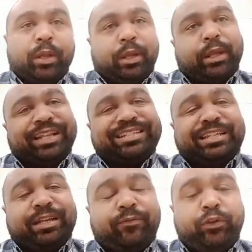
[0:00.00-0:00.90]
is give
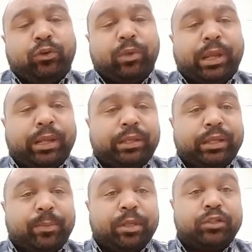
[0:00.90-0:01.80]
you a
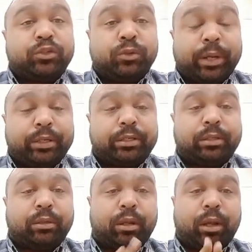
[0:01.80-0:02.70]
demonstration
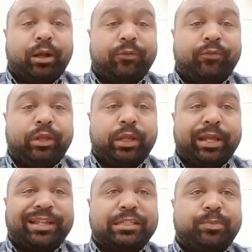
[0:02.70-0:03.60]
of the
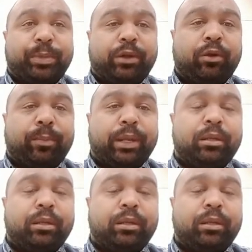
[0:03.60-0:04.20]
experiment